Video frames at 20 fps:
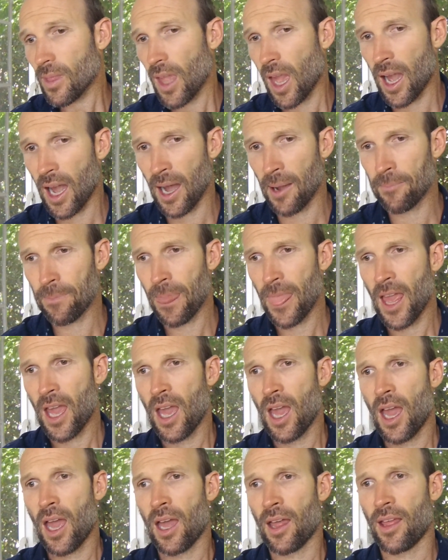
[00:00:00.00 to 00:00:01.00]
um,
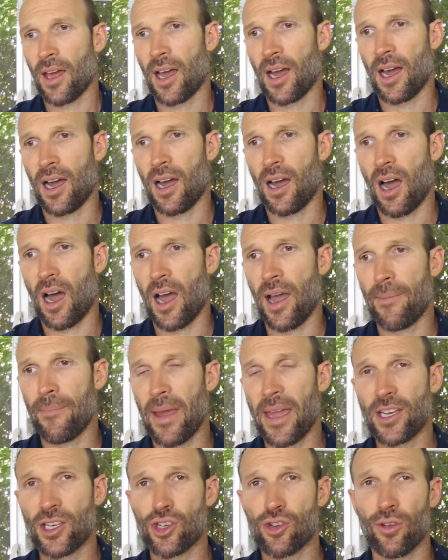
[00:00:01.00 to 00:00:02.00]
uh, I
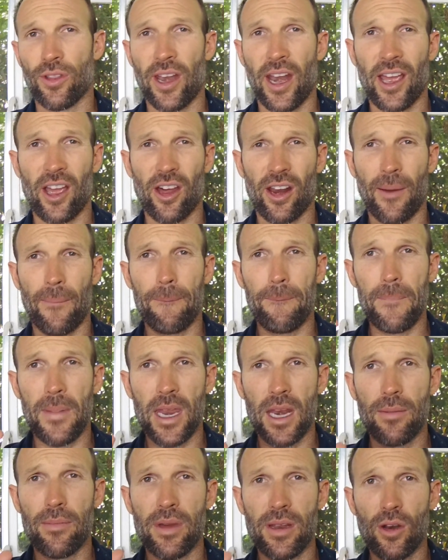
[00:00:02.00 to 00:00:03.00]
made sure that I got a
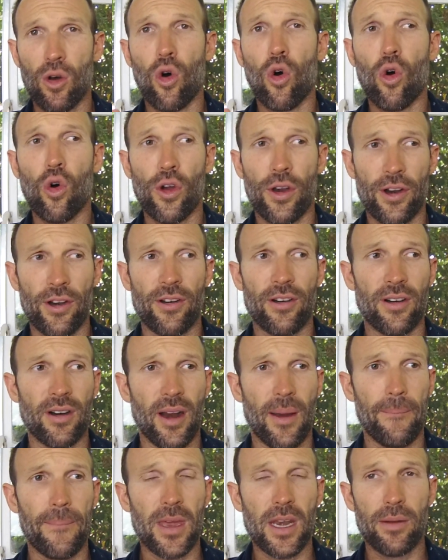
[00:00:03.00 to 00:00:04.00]
minimum order,
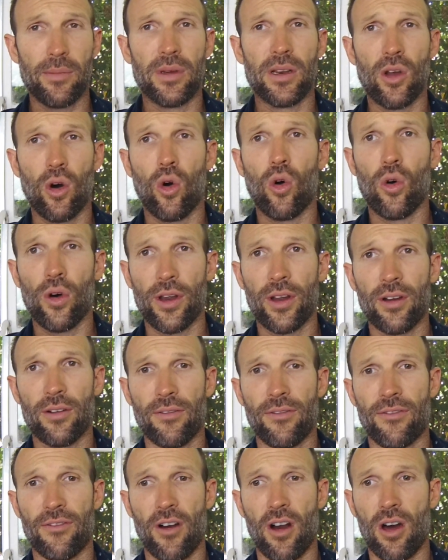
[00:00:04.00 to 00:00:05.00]
a minimum order
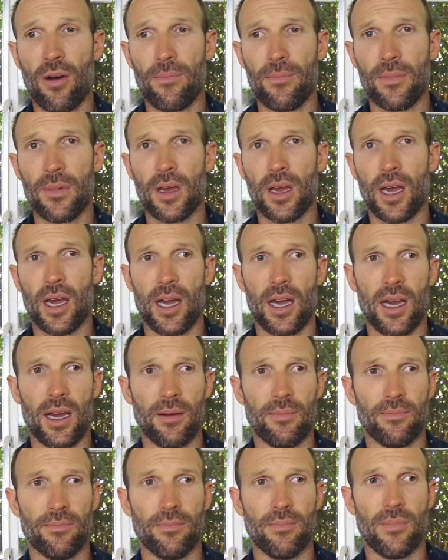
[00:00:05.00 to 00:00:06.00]
from
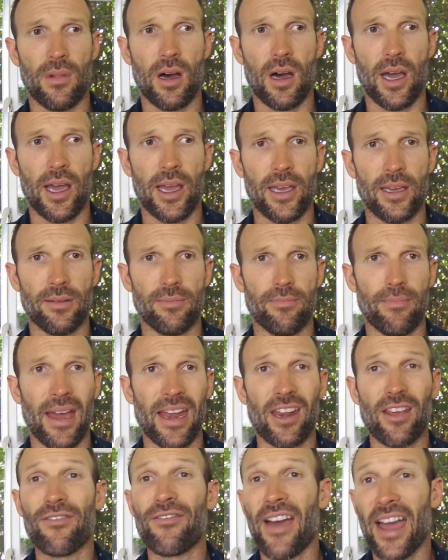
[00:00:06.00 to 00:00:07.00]
um, my
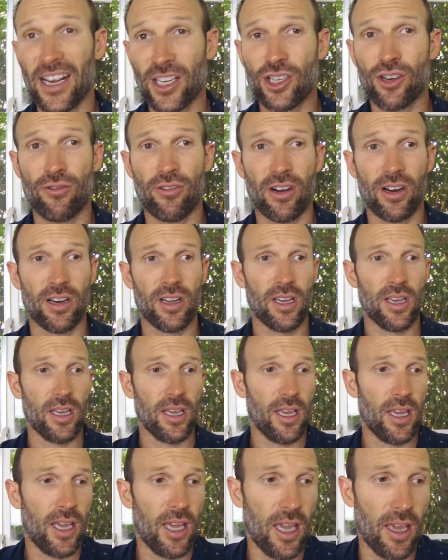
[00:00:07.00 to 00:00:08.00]
manufacturer.
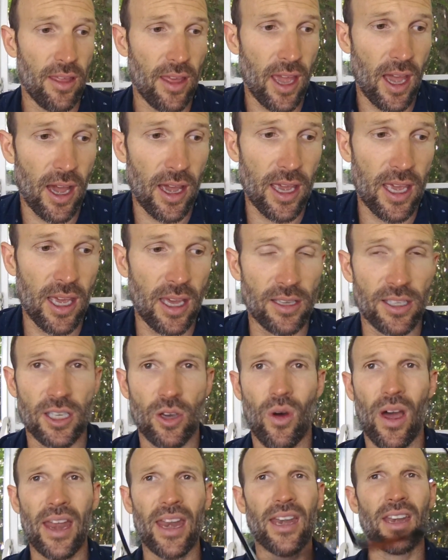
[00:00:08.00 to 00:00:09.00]
Here they are here.
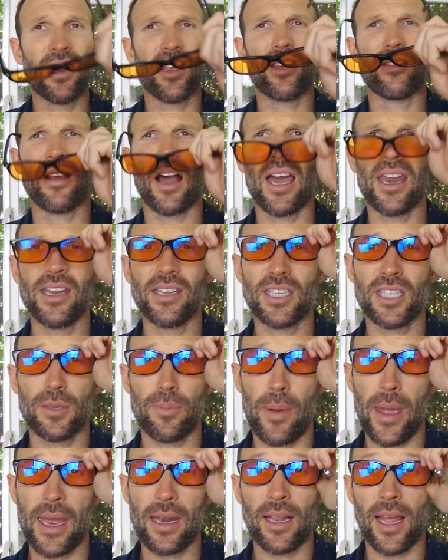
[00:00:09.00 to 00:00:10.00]
So I didn't, I didn't
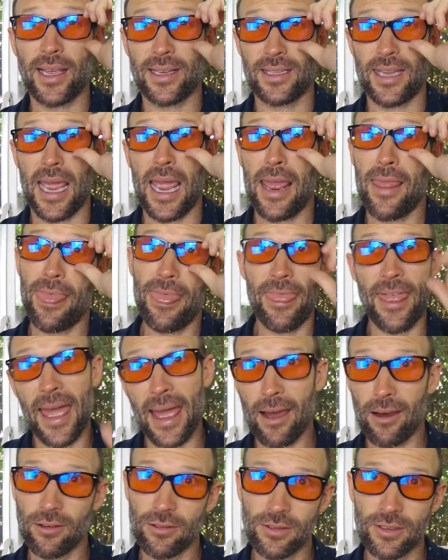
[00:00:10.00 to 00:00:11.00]
spend like
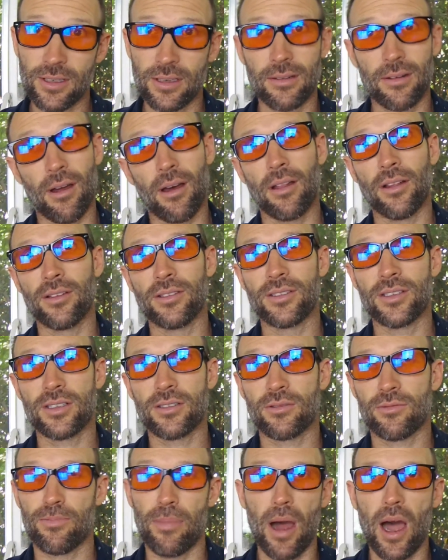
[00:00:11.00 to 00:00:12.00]
$10,000
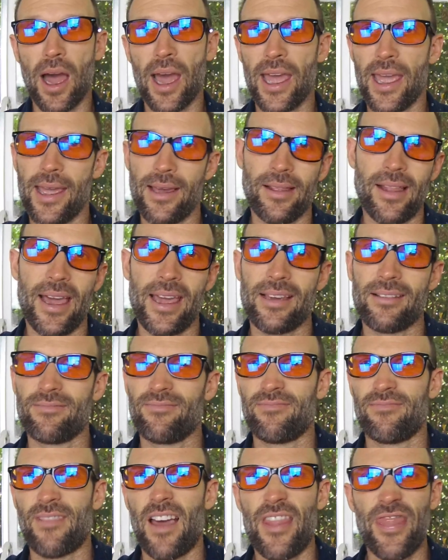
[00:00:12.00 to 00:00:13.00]
buying like
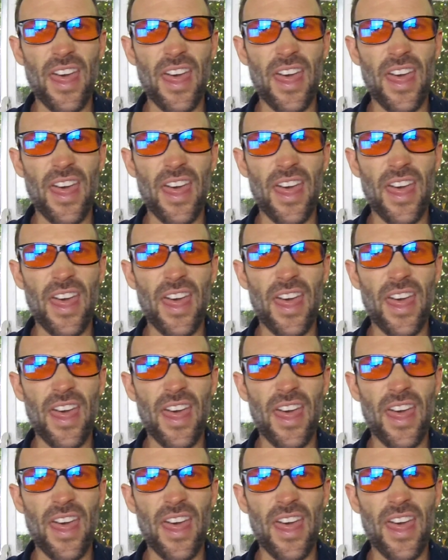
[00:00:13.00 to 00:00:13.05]
a